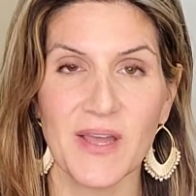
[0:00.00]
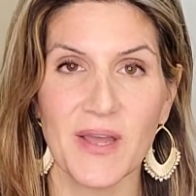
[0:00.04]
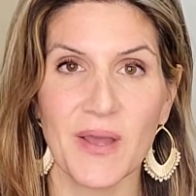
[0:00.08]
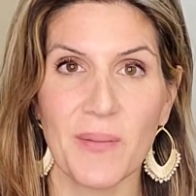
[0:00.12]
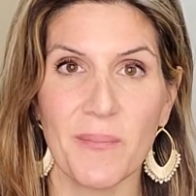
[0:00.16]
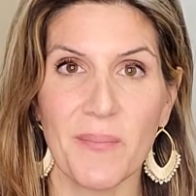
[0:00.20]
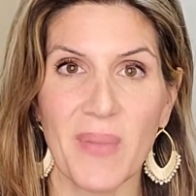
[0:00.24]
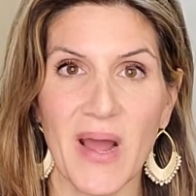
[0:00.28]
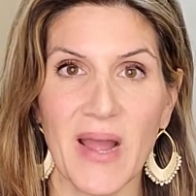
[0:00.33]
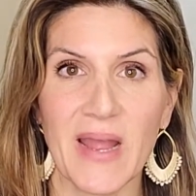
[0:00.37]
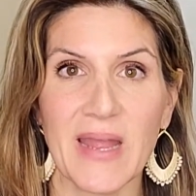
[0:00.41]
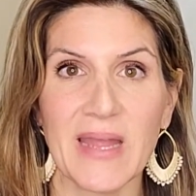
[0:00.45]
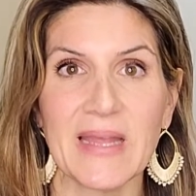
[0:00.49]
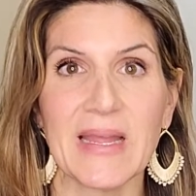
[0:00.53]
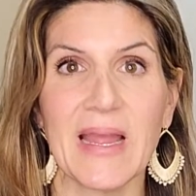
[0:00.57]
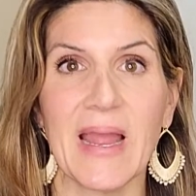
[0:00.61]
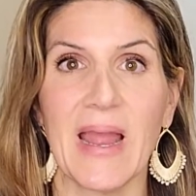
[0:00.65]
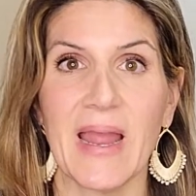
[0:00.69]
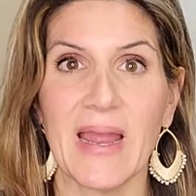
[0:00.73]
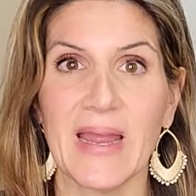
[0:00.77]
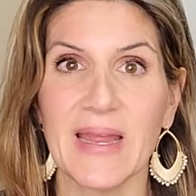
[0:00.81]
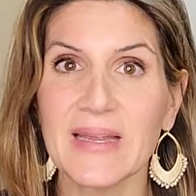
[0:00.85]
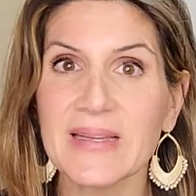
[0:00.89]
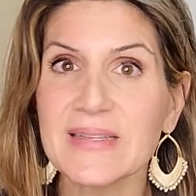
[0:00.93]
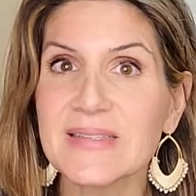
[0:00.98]
Buying
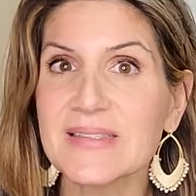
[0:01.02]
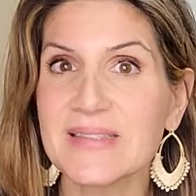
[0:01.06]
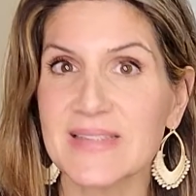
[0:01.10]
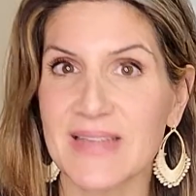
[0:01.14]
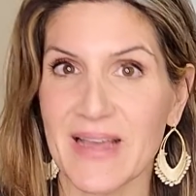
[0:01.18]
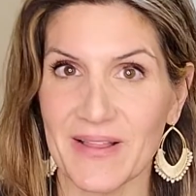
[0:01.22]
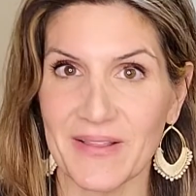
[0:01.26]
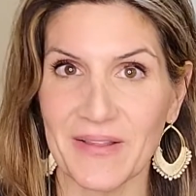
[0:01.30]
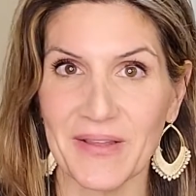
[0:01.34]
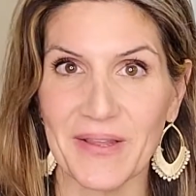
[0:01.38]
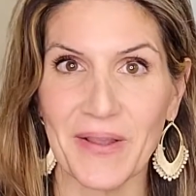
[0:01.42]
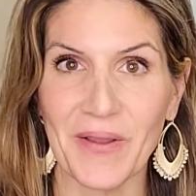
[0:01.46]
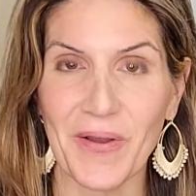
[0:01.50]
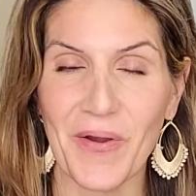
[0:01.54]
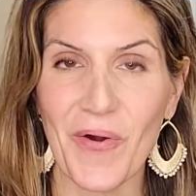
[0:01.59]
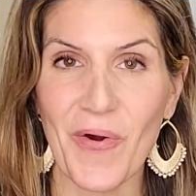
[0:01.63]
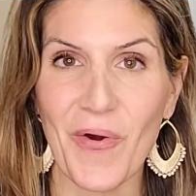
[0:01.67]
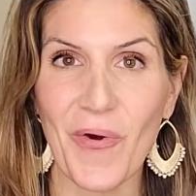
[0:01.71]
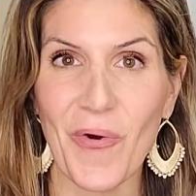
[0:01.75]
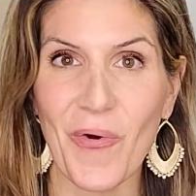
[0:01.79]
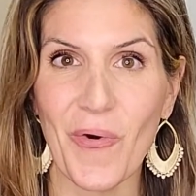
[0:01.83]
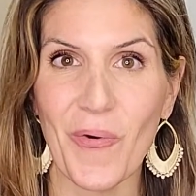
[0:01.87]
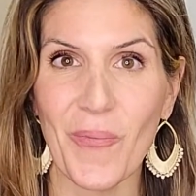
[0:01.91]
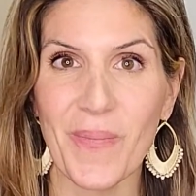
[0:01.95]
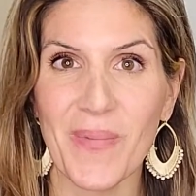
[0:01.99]
and selling a
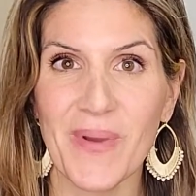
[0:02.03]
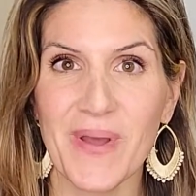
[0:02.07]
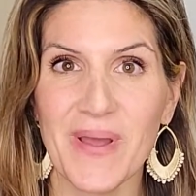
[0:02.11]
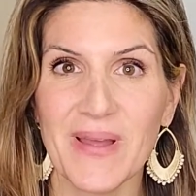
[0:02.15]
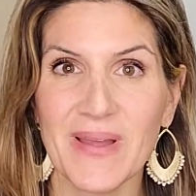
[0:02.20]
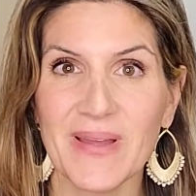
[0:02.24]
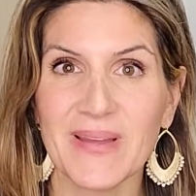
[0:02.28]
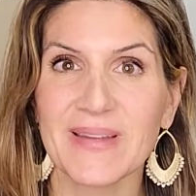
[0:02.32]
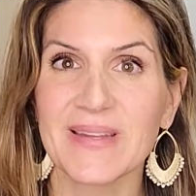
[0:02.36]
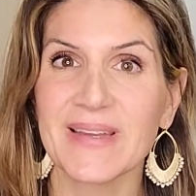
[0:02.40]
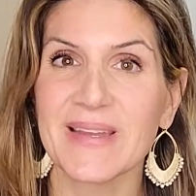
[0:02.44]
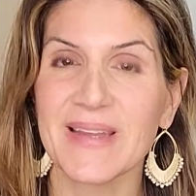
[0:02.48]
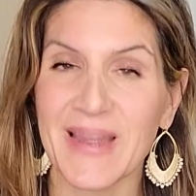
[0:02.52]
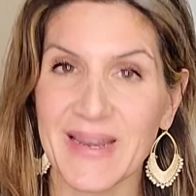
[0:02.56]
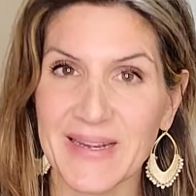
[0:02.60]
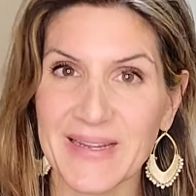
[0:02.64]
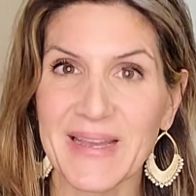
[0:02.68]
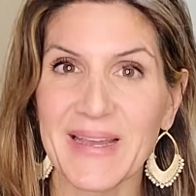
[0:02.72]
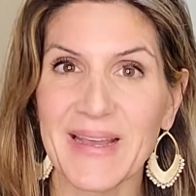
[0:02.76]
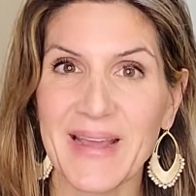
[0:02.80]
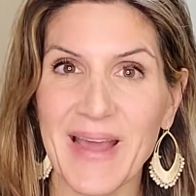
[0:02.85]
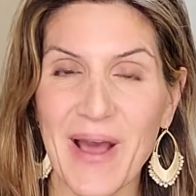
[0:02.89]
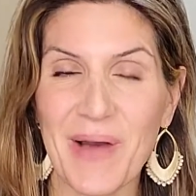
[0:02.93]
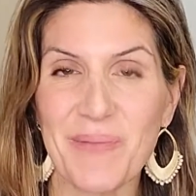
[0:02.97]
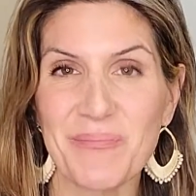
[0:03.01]
home can
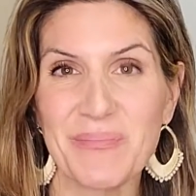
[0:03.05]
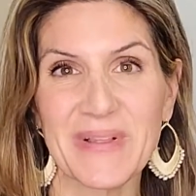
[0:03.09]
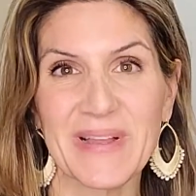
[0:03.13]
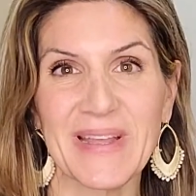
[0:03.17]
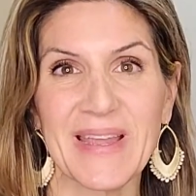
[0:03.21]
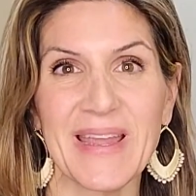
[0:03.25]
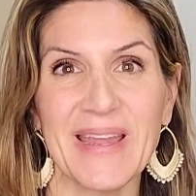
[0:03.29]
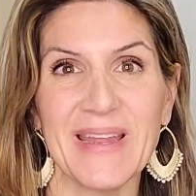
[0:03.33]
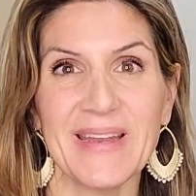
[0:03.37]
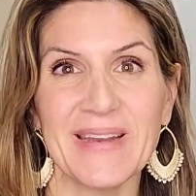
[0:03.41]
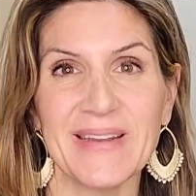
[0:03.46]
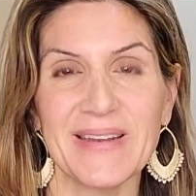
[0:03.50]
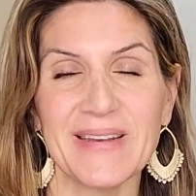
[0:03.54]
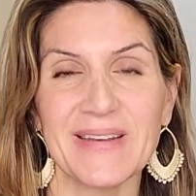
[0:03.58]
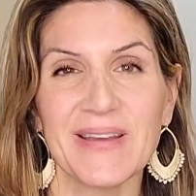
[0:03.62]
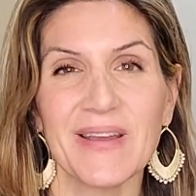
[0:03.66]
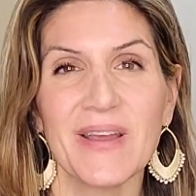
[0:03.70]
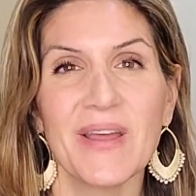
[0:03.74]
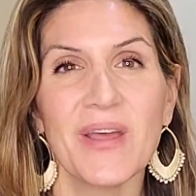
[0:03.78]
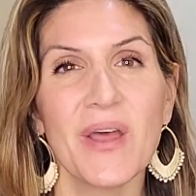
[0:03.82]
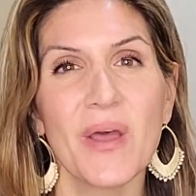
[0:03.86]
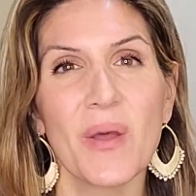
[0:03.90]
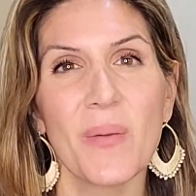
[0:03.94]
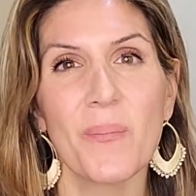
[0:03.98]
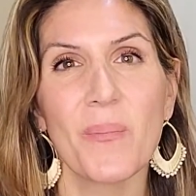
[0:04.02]
get complicated,
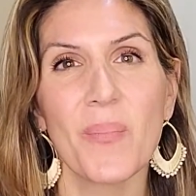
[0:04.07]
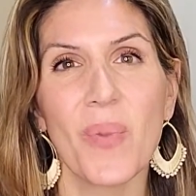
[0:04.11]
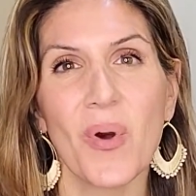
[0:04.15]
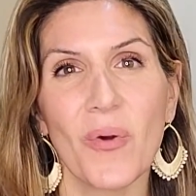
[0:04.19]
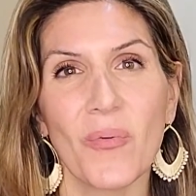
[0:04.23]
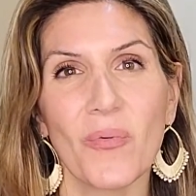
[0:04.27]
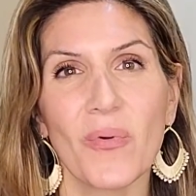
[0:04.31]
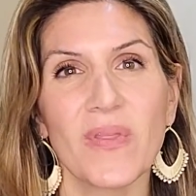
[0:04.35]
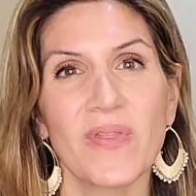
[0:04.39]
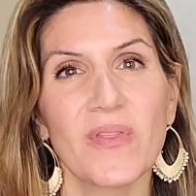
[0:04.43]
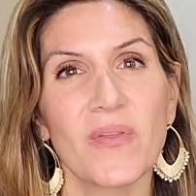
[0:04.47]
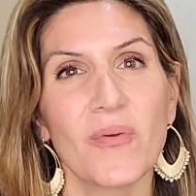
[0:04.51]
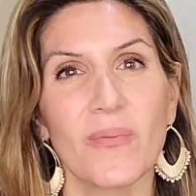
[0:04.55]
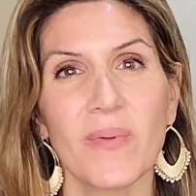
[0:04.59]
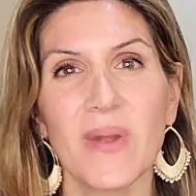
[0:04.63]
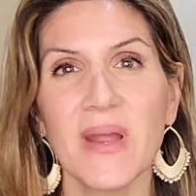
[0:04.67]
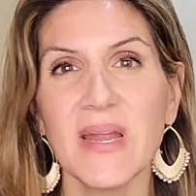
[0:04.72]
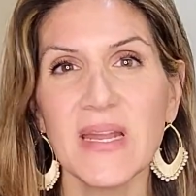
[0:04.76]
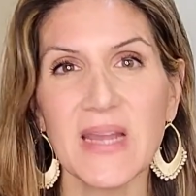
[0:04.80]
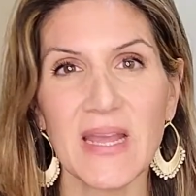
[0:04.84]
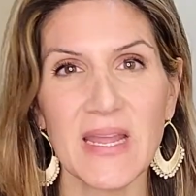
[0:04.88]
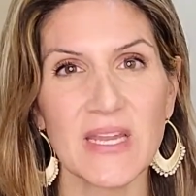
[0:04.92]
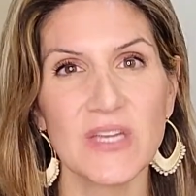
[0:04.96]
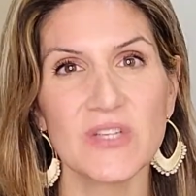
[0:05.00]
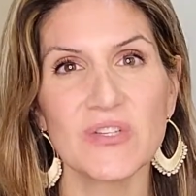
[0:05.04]
but with the right
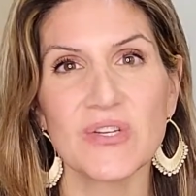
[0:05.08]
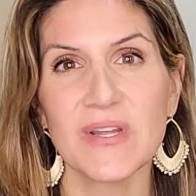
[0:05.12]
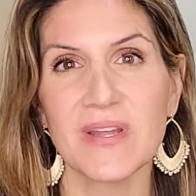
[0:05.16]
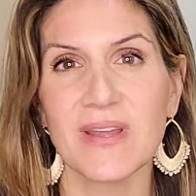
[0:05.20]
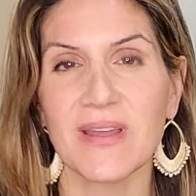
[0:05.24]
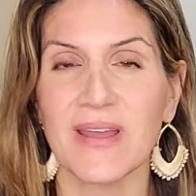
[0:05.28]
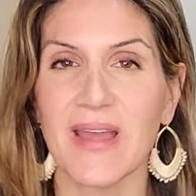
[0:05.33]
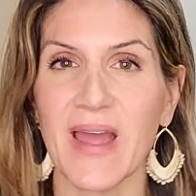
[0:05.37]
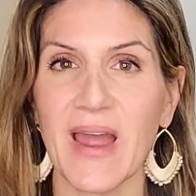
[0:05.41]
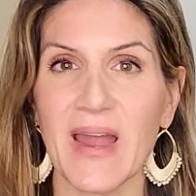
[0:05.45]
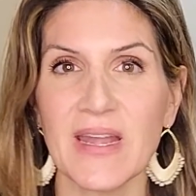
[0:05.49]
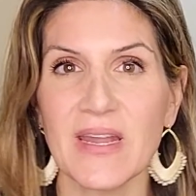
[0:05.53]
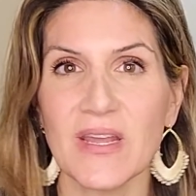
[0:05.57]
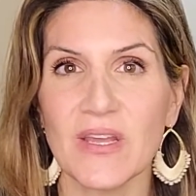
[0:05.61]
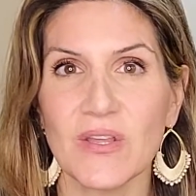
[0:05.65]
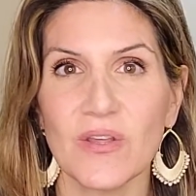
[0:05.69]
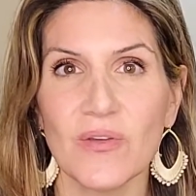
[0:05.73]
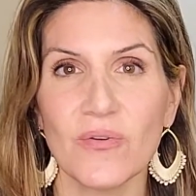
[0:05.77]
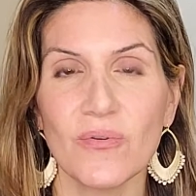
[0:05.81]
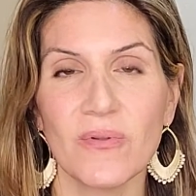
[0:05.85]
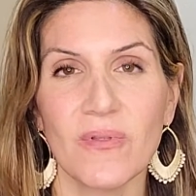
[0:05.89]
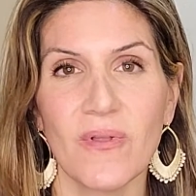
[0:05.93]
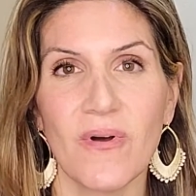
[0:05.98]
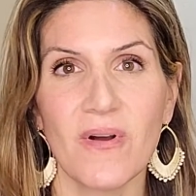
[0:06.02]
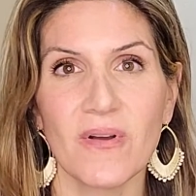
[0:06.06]
agent guiding you
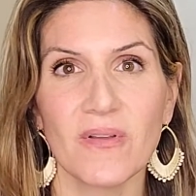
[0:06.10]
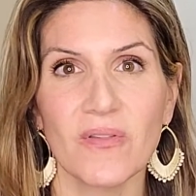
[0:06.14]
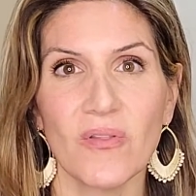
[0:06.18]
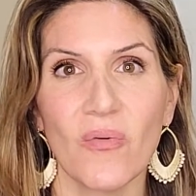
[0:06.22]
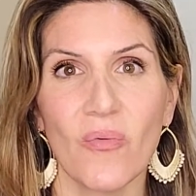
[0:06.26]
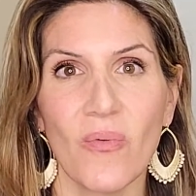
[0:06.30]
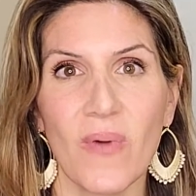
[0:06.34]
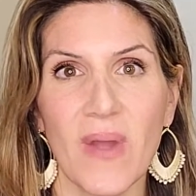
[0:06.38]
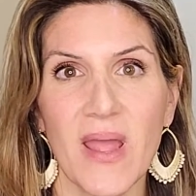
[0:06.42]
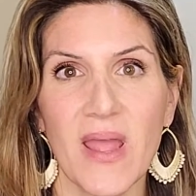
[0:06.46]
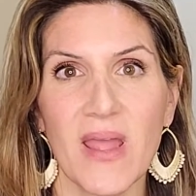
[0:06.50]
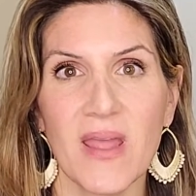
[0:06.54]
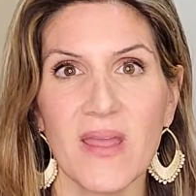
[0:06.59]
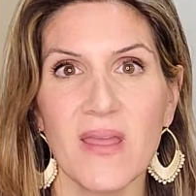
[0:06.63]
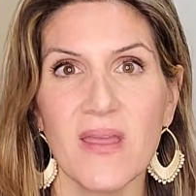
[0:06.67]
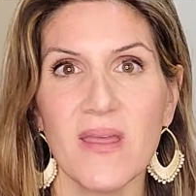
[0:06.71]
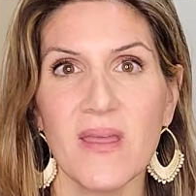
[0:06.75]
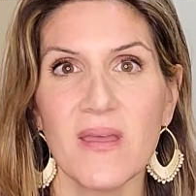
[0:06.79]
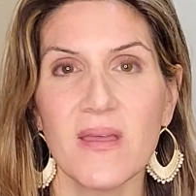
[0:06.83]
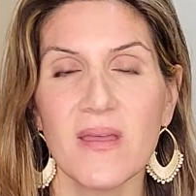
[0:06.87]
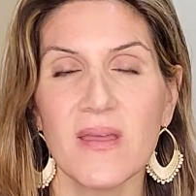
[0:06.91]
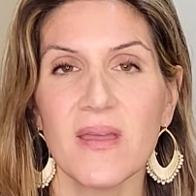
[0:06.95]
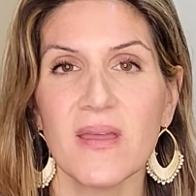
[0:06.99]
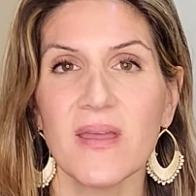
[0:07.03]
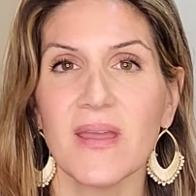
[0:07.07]
along the way,
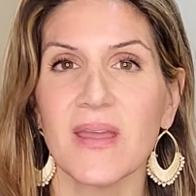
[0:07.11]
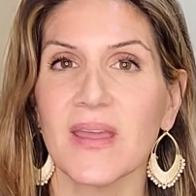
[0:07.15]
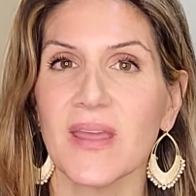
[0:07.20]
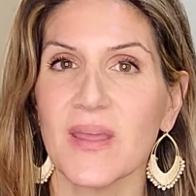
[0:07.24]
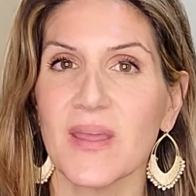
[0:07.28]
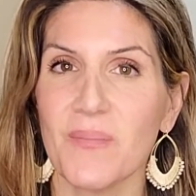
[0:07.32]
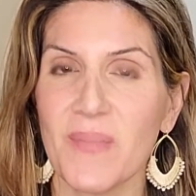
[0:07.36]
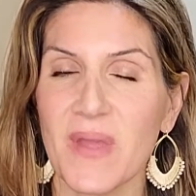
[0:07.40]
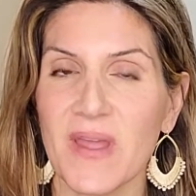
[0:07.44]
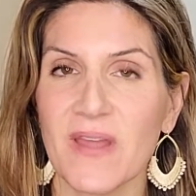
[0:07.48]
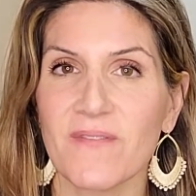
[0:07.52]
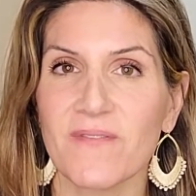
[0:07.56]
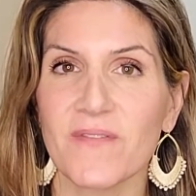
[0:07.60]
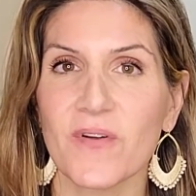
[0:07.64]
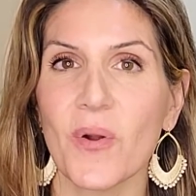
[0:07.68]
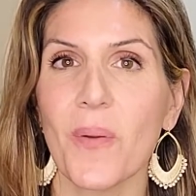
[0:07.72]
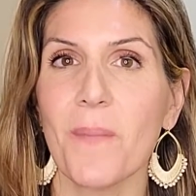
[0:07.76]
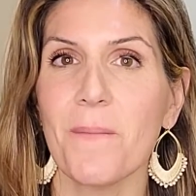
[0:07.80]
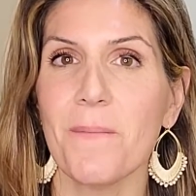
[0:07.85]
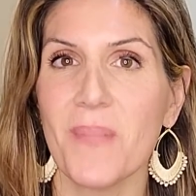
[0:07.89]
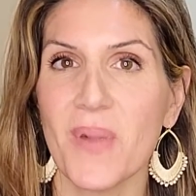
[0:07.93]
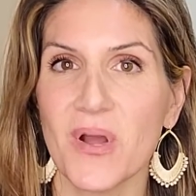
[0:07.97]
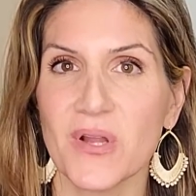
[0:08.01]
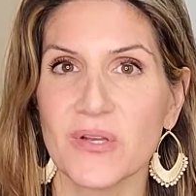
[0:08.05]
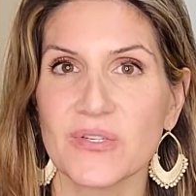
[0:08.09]
it can make for a
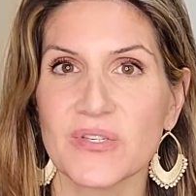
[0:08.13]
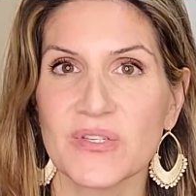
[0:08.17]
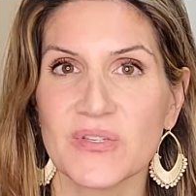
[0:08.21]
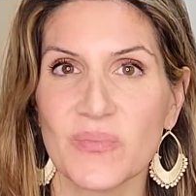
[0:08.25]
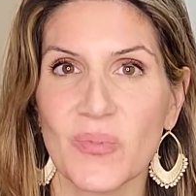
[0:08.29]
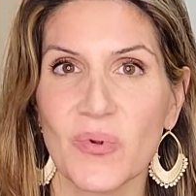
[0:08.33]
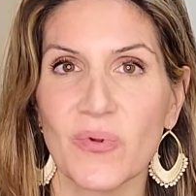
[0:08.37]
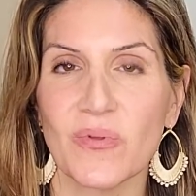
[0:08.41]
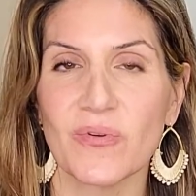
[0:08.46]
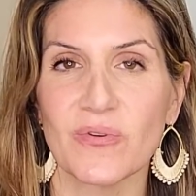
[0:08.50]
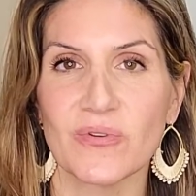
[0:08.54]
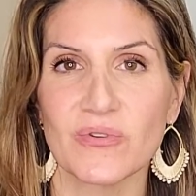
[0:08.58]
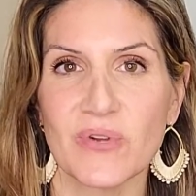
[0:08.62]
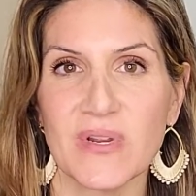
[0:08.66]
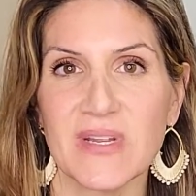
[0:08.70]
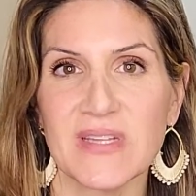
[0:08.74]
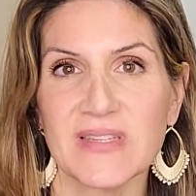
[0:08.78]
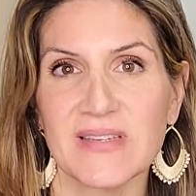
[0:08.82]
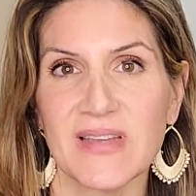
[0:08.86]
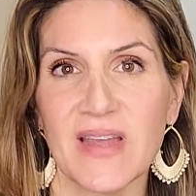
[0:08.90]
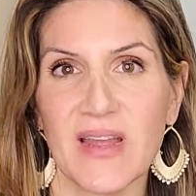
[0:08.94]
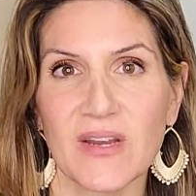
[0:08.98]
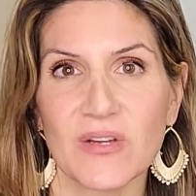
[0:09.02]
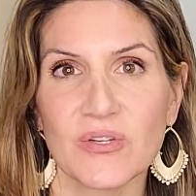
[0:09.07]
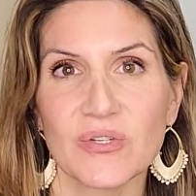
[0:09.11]
much smoother
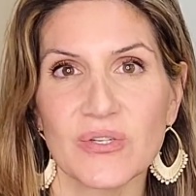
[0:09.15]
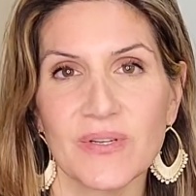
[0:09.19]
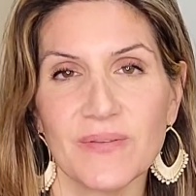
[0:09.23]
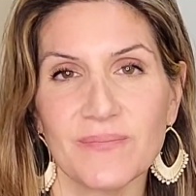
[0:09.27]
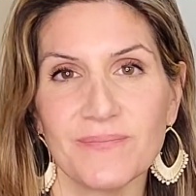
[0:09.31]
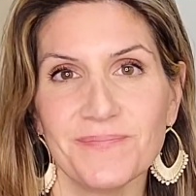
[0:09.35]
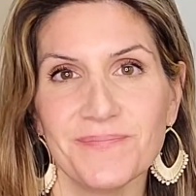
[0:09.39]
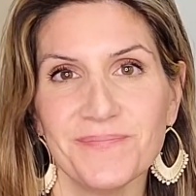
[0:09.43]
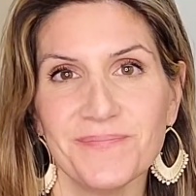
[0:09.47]
transaction.